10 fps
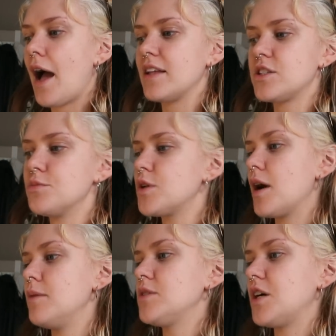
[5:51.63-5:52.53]
and
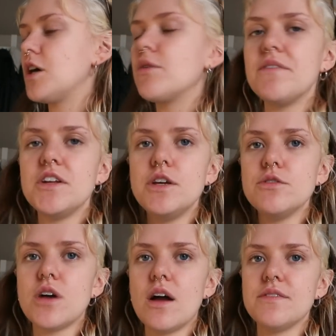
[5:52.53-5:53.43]
sometimes I don't even
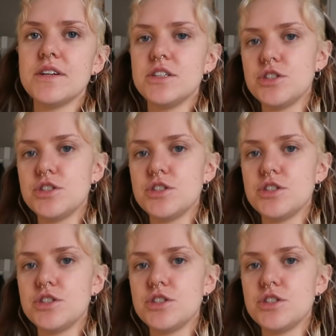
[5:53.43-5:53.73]
use all of it.